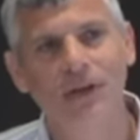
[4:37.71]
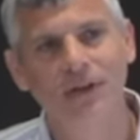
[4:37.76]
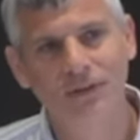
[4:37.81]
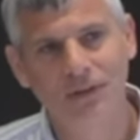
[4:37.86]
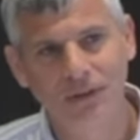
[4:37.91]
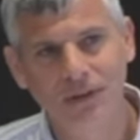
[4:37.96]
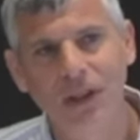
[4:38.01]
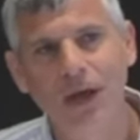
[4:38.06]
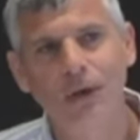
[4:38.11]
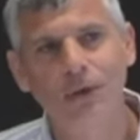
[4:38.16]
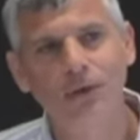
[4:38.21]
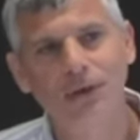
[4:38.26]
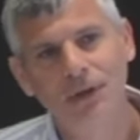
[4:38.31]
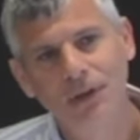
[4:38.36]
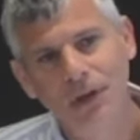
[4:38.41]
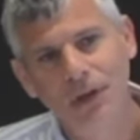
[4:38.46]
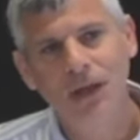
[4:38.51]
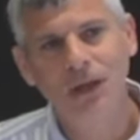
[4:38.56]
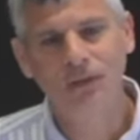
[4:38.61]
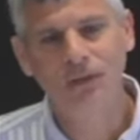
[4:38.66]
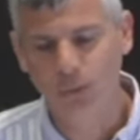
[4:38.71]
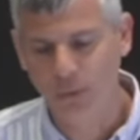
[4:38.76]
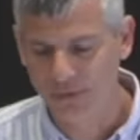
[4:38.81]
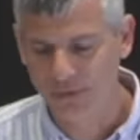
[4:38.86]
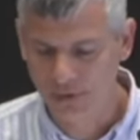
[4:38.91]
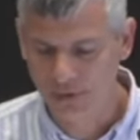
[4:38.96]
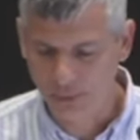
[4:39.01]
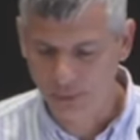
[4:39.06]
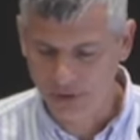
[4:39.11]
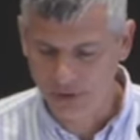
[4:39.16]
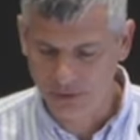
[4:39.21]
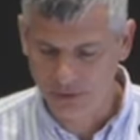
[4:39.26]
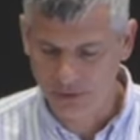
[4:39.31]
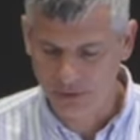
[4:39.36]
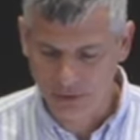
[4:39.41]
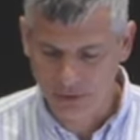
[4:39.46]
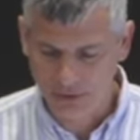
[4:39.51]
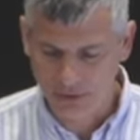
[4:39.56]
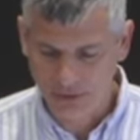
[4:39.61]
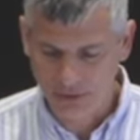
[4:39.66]
that ran in the cloud and one that
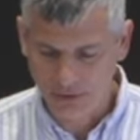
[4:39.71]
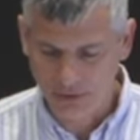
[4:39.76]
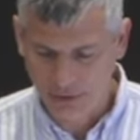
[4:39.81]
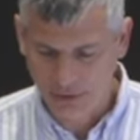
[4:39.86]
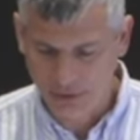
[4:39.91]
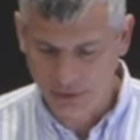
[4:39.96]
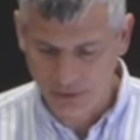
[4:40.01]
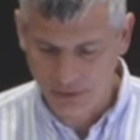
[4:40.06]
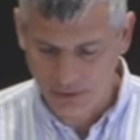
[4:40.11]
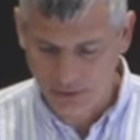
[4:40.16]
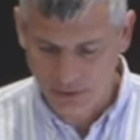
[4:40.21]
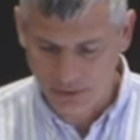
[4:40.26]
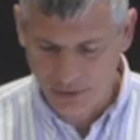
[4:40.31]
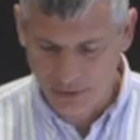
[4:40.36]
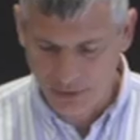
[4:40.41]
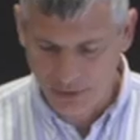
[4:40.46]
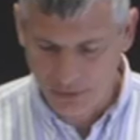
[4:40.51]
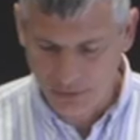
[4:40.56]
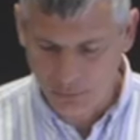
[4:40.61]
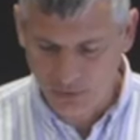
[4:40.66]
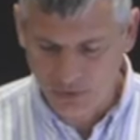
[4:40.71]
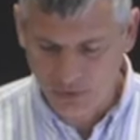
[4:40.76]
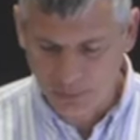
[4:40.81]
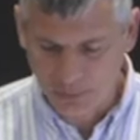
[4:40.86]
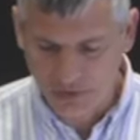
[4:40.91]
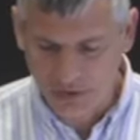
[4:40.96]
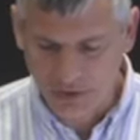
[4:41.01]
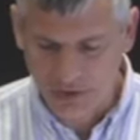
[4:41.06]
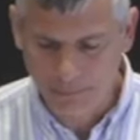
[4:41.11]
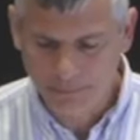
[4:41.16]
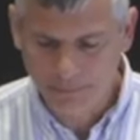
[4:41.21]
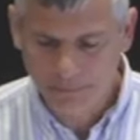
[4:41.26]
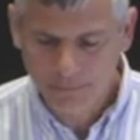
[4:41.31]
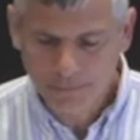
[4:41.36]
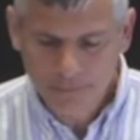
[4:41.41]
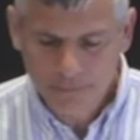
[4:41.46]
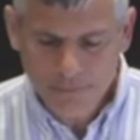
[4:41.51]
ran in Grease Monkey.